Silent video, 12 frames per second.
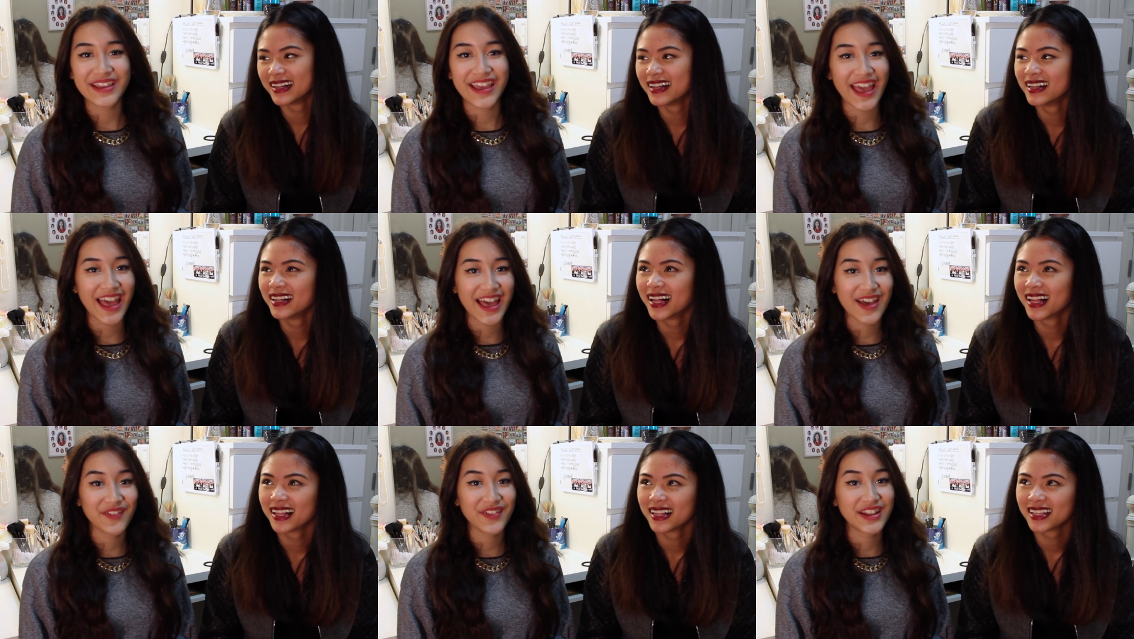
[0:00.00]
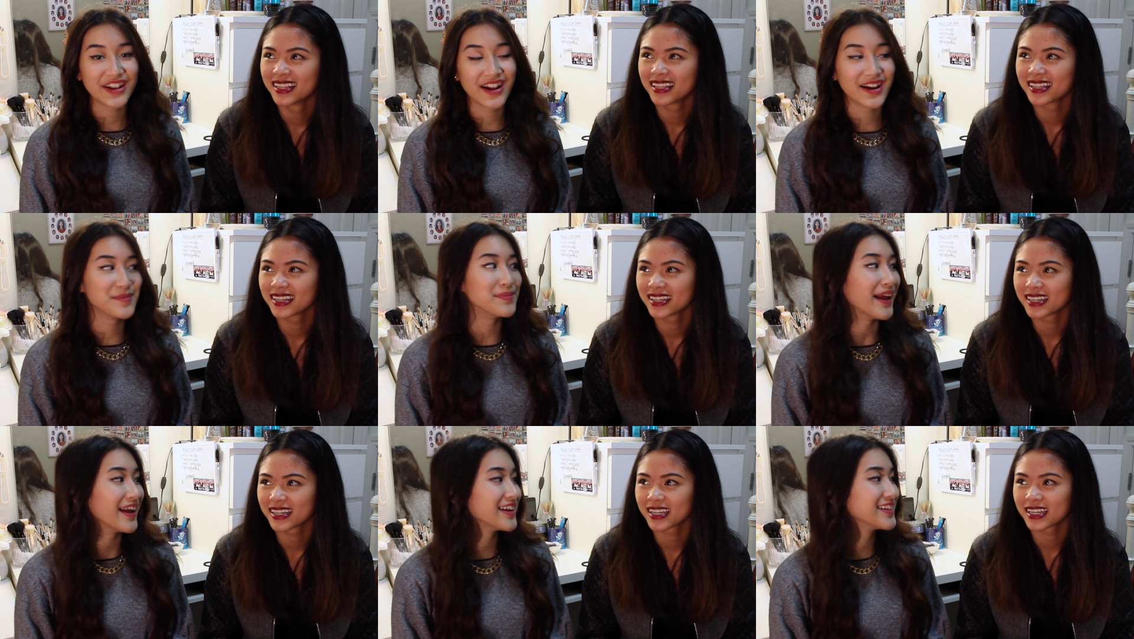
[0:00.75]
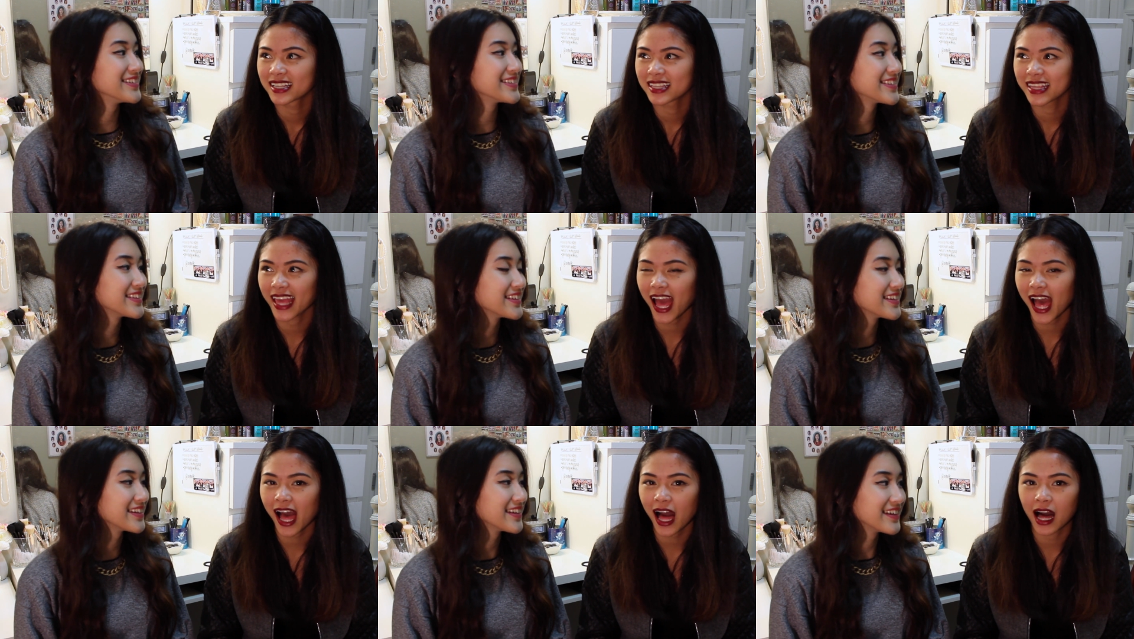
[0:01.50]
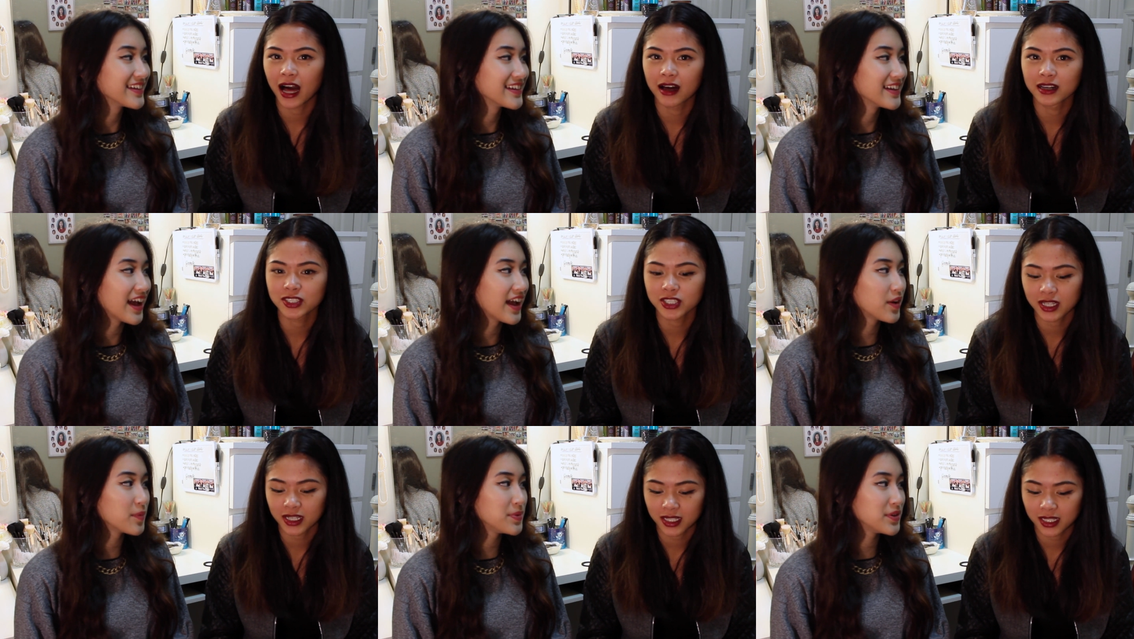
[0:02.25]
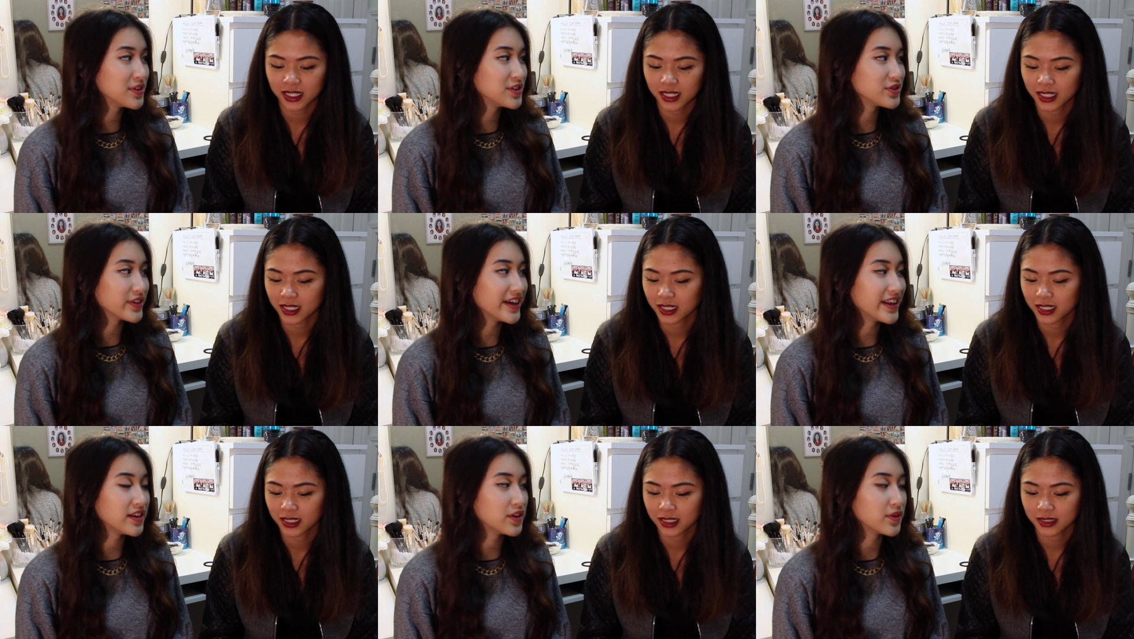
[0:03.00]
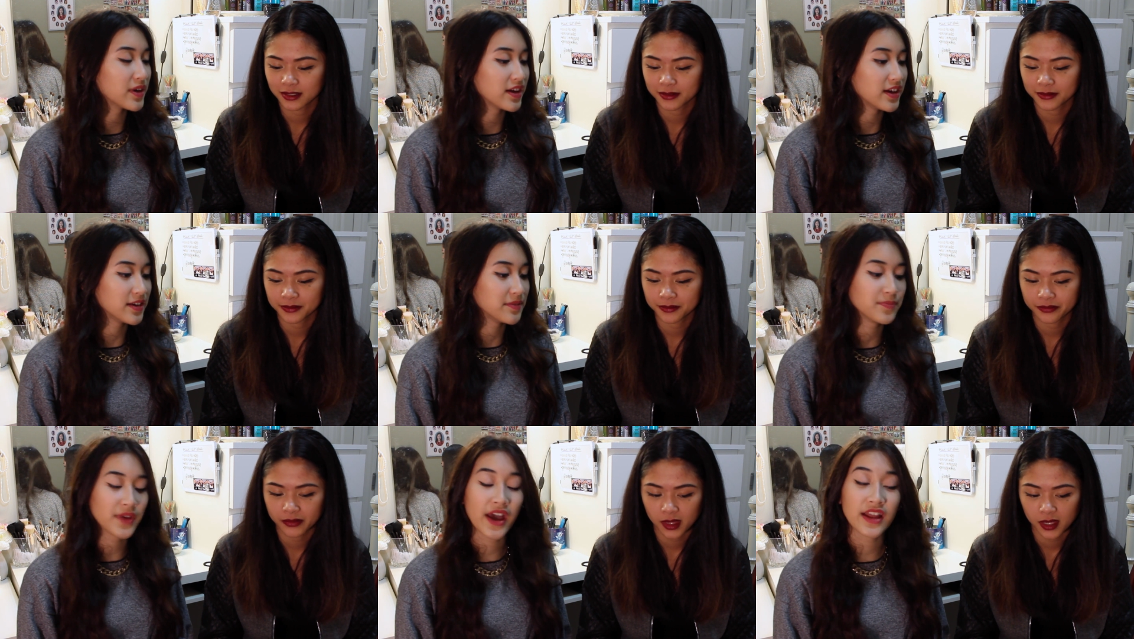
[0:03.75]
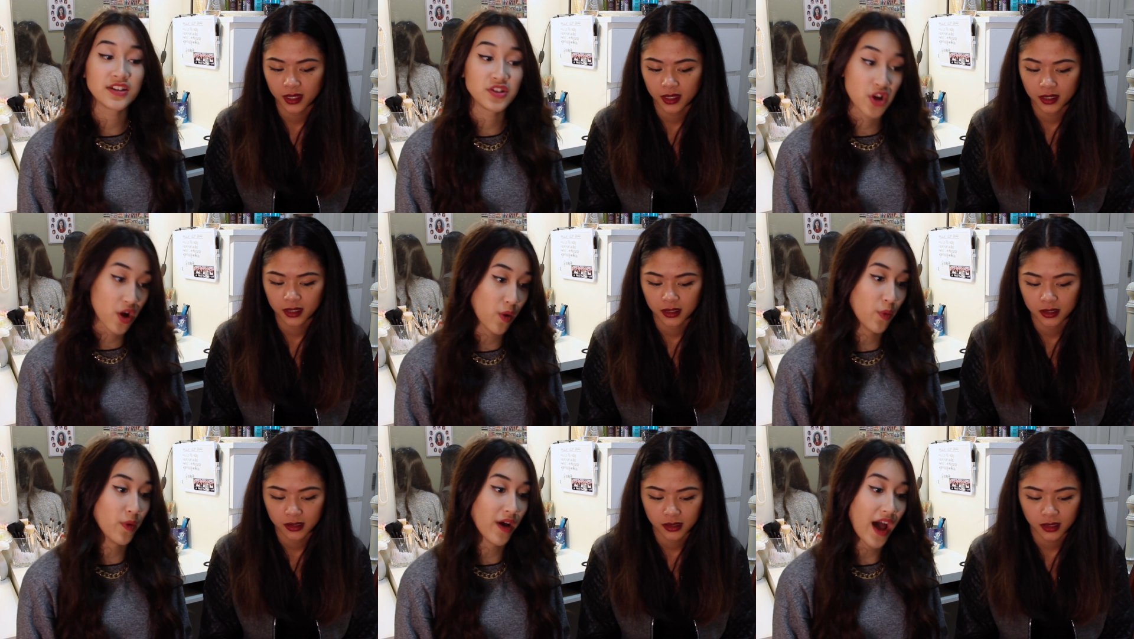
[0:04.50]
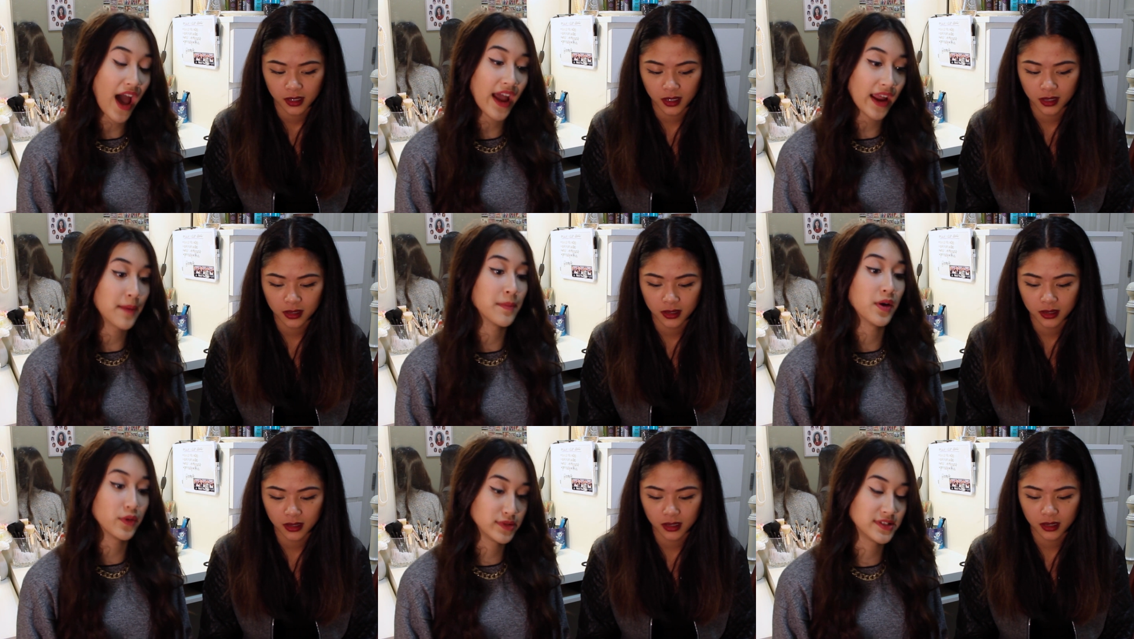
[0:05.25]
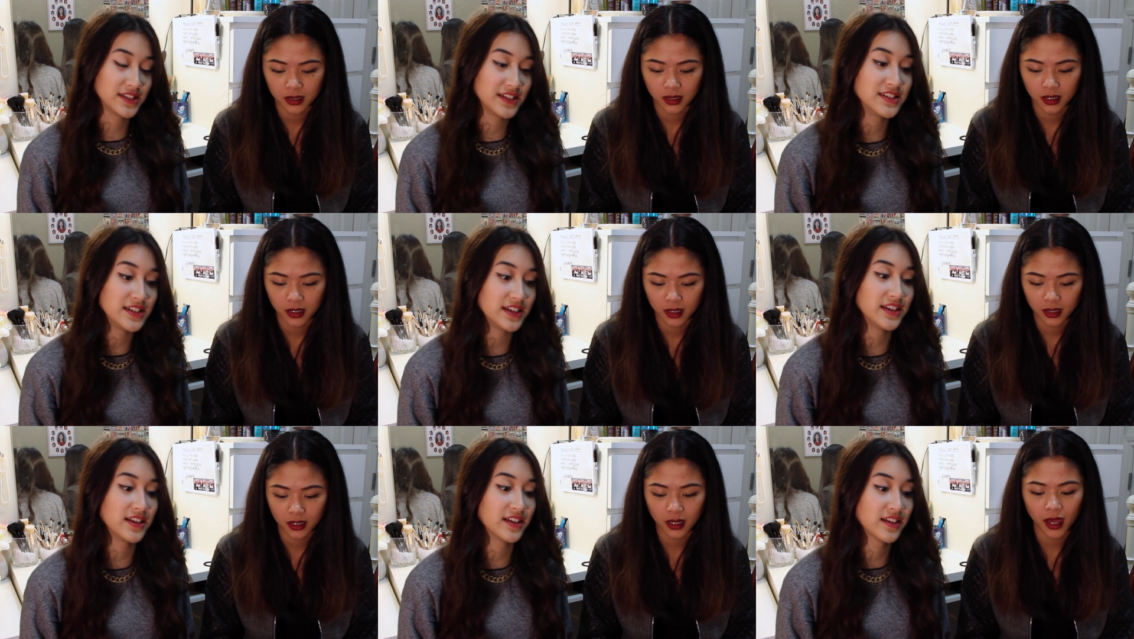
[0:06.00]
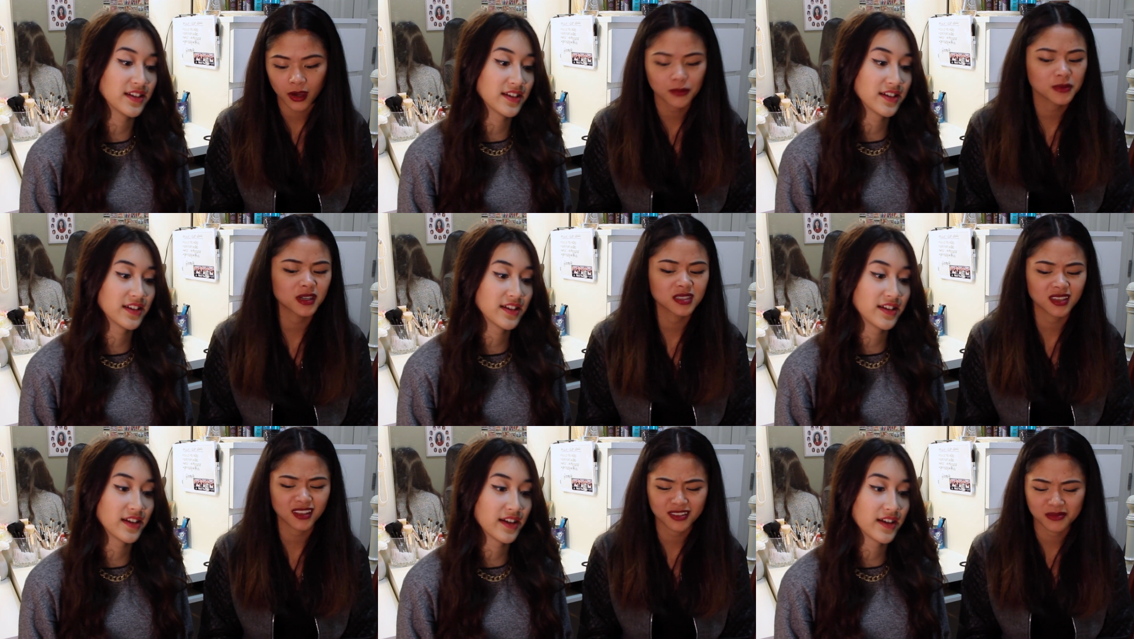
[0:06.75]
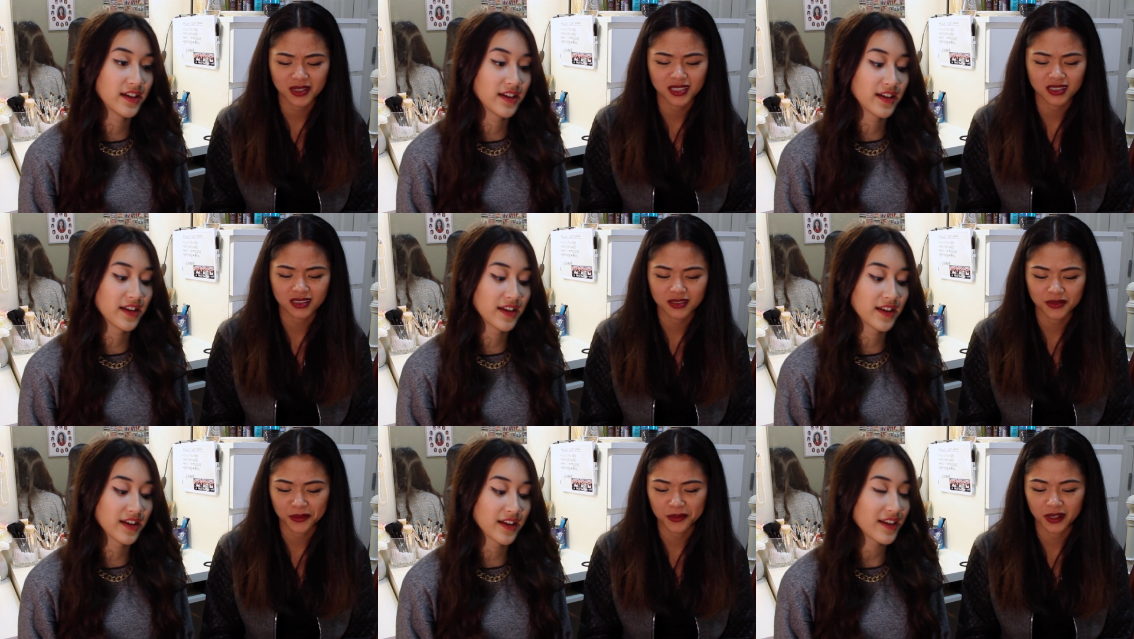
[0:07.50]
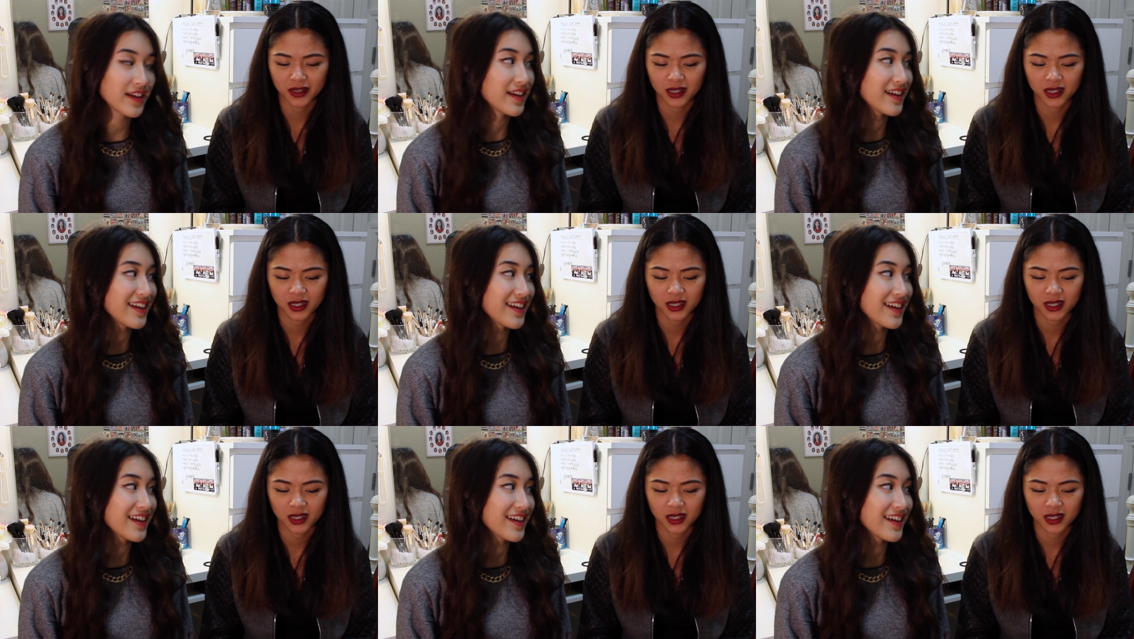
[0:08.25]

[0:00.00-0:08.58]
Speaker 1: we have in our bags. Yeah. I hope you enjoyed. I know I I know I am
Speaker 2: OCD. I hope you guys get some ideas from her